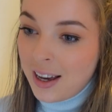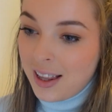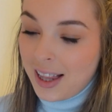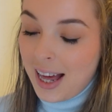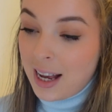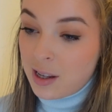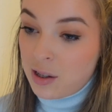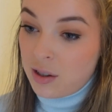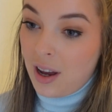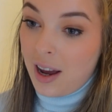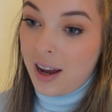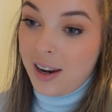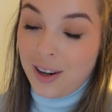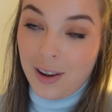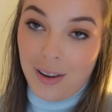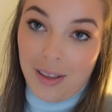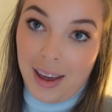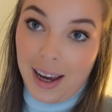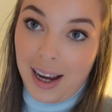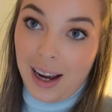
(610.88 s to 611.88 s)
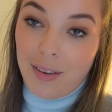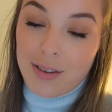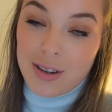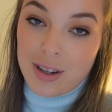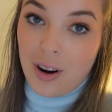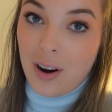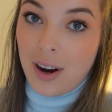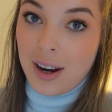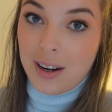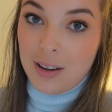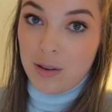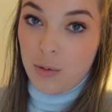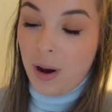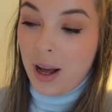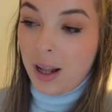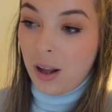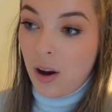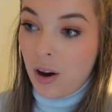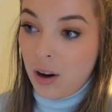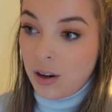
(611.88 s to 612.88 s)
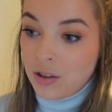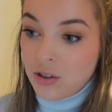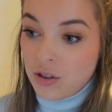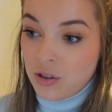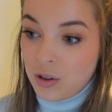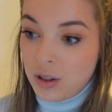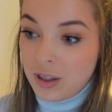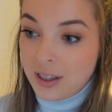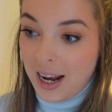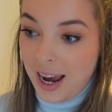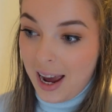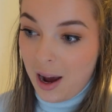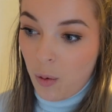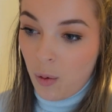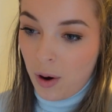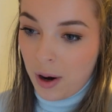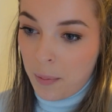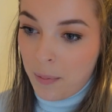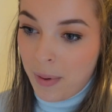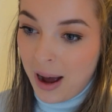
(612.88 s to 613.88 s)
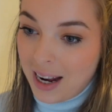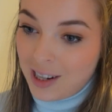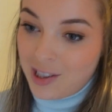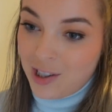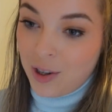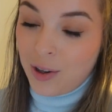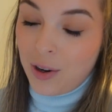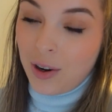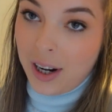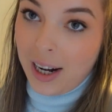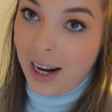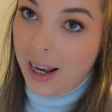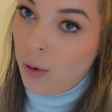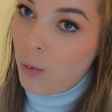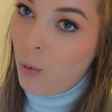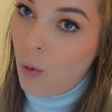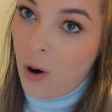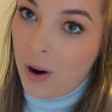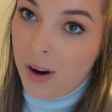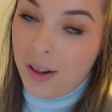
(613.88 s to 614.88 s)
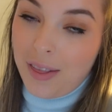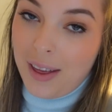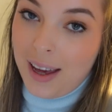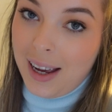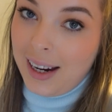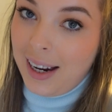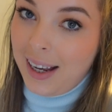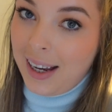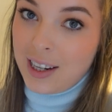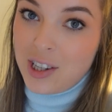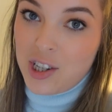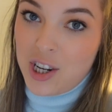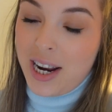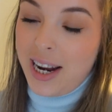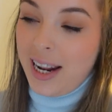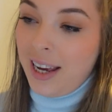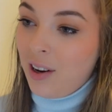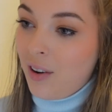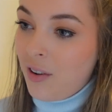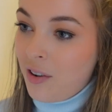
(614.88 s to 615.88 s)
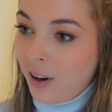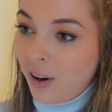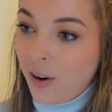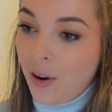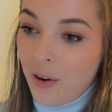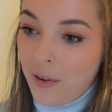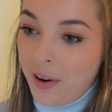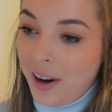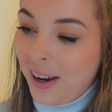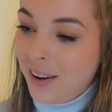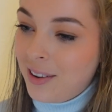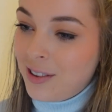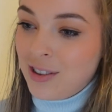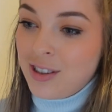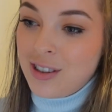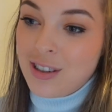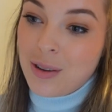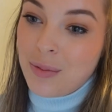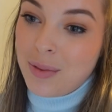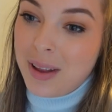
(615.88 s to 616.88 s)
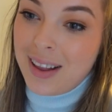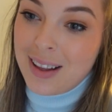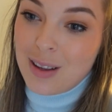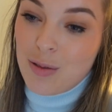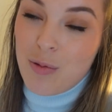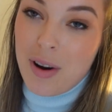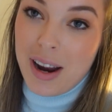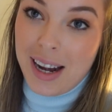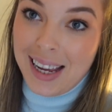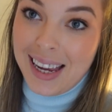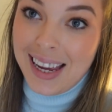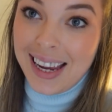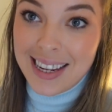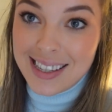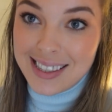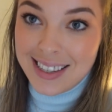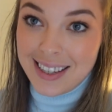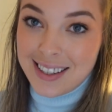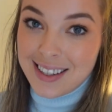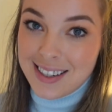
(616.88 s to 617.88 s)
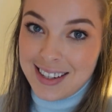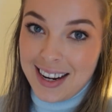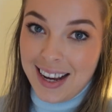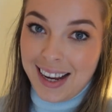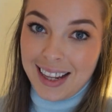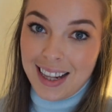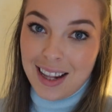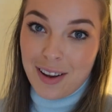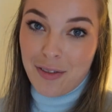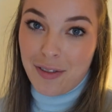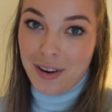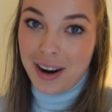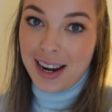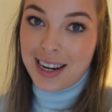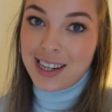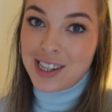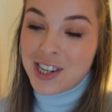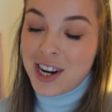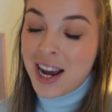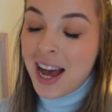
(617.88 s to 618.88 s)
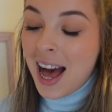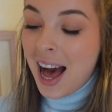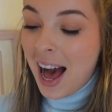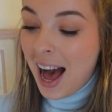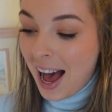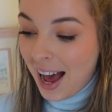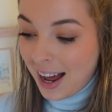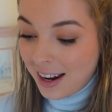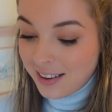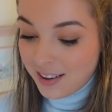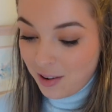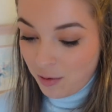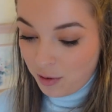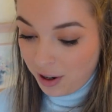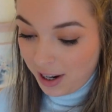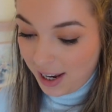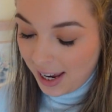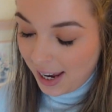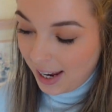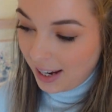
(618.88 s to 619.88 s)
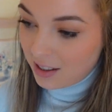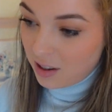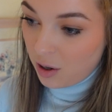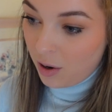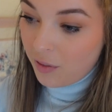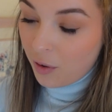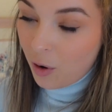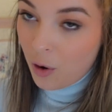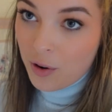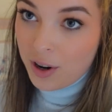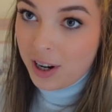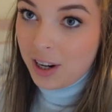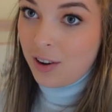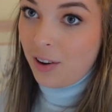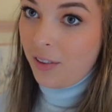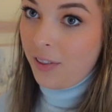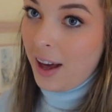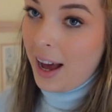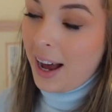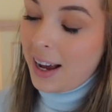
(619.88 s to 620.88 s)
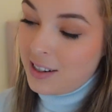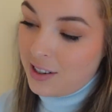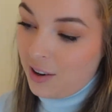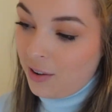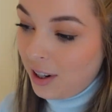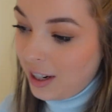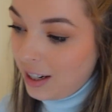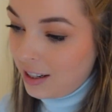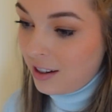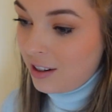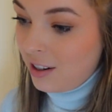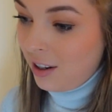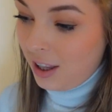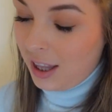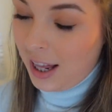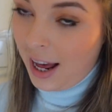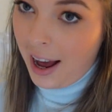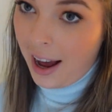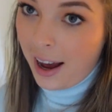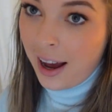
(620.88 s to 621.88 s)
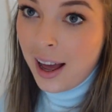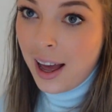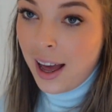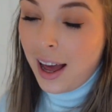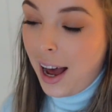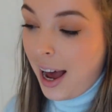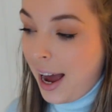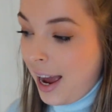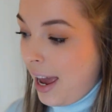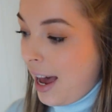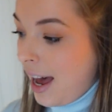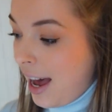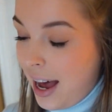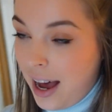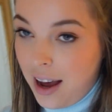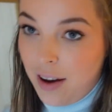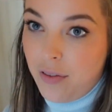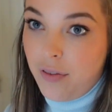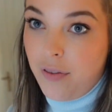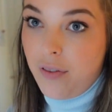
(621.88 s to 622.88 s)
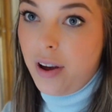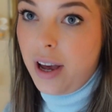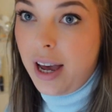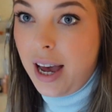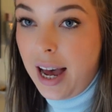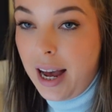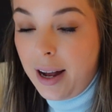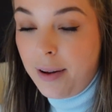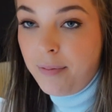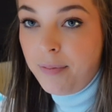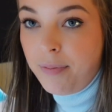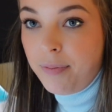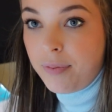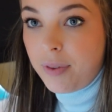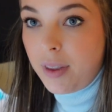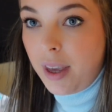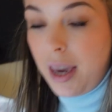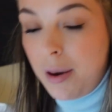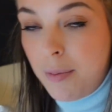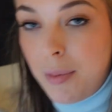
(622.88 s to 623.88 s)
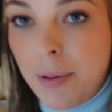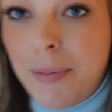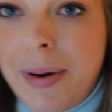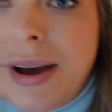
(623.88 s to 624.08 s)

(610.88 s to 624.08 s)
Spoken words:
That's a new thing I've started as well. On Sunday, I want to batch cook like one thing, like a chili or a curry or just something that's really easy to stick in the fridge and reheat. So I've already done that. I don't need to do that. I have in my